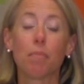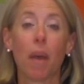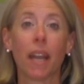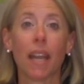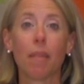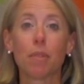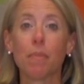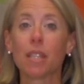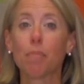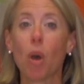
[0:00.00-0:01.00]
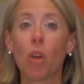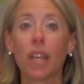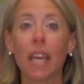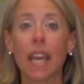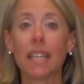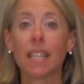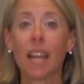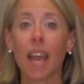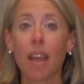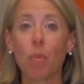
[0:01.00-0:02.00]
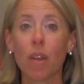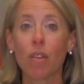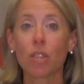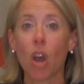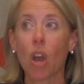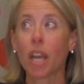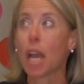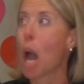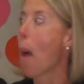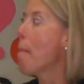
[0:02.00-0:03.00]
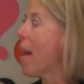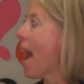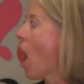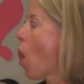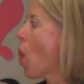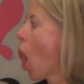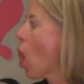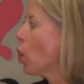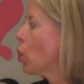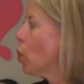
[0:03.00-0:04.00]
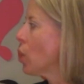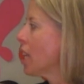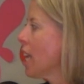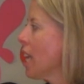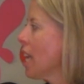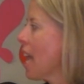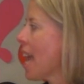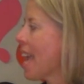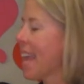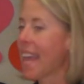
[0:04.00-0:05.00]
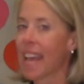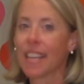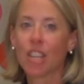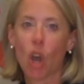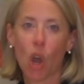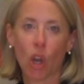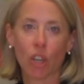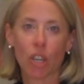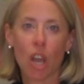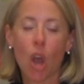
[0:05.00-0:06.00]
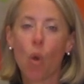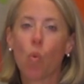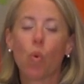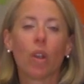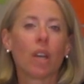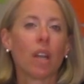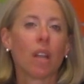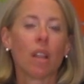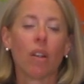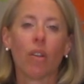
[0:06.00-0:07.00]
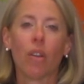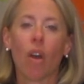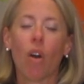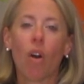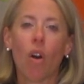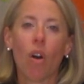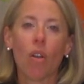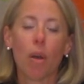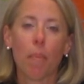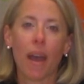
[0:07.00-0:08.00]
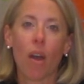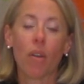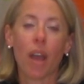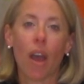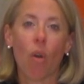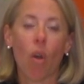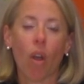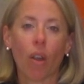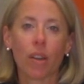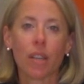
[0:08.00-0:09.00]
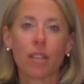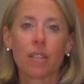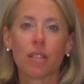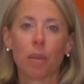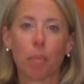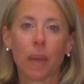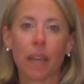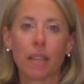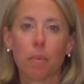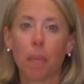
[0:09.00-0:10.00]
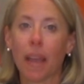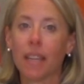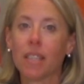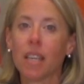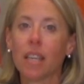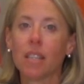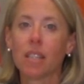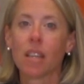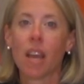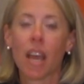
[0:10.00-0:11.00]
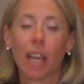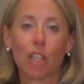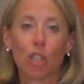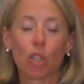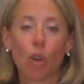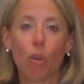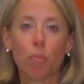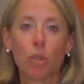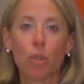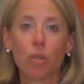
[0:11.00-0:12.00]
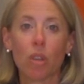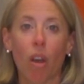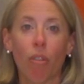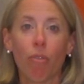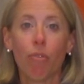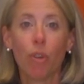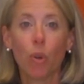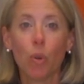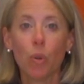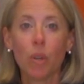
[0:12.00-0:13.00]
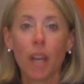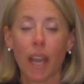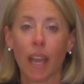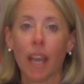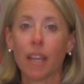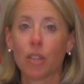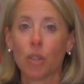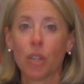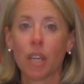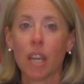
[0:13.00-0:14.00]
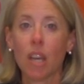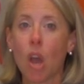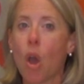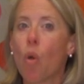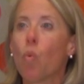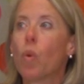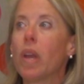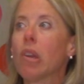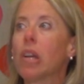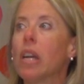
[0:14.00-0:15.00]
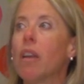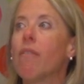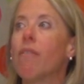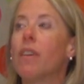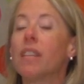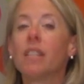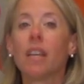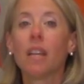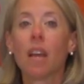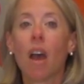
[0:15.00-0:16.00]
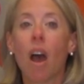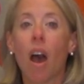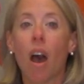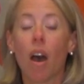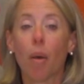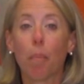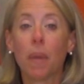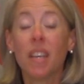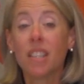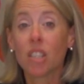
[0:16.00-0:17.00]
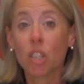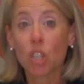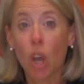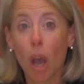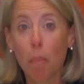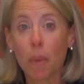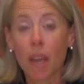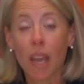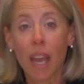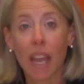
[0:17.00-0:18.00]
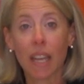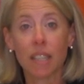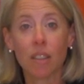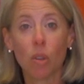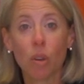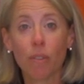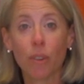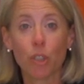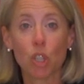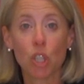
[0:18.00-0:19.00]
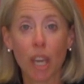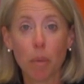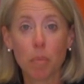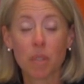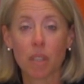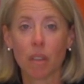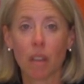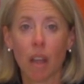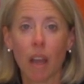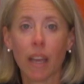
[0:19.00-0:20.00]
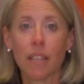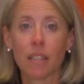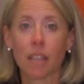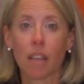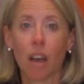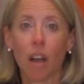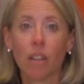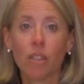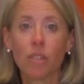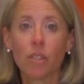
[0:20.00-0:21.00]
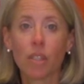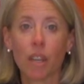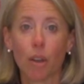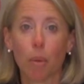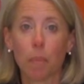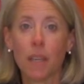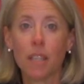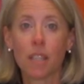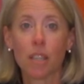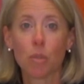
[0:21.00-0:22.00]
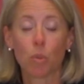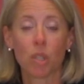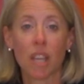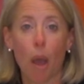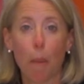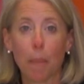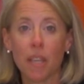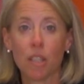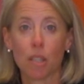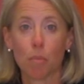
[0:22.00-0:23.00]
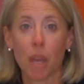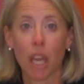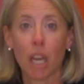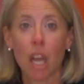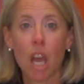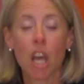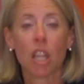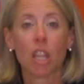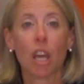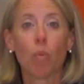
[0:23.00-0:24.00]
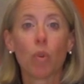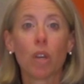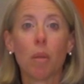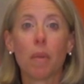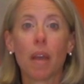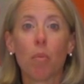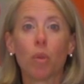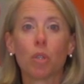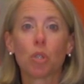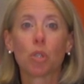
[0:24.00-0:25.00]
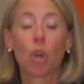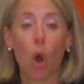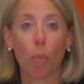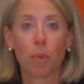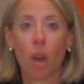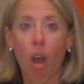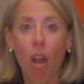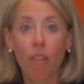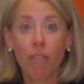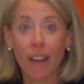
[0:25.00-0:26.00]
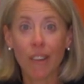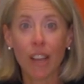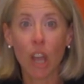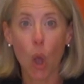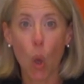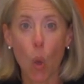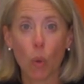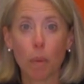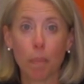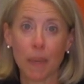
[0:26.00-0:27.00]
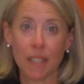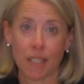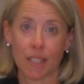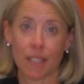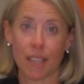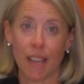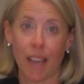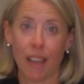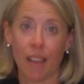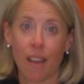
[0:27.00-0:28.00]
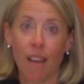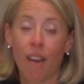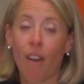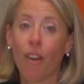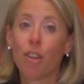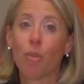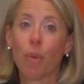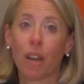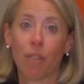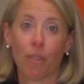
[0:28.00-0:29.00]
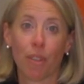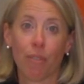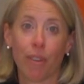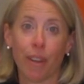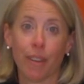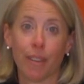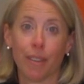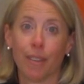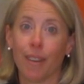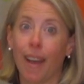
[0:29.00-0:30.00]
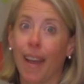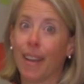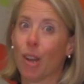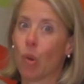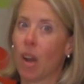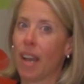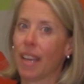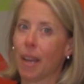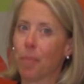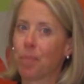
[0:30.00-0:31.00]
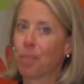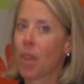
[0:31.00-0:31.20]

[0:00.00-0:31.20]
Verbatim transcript: My name's Miss Molly and today we are talking about cooking and art. We're gonna learn all about how artists depict paintings and sculptures of food and cooking. We are gonna visit a pizza shop and look for shapes and lines and colors in our pizzas. We'll see how a pizza's made. Then we're gonna be able to sculpt our very own pizzas today. Are you ready for the fun? I know I am.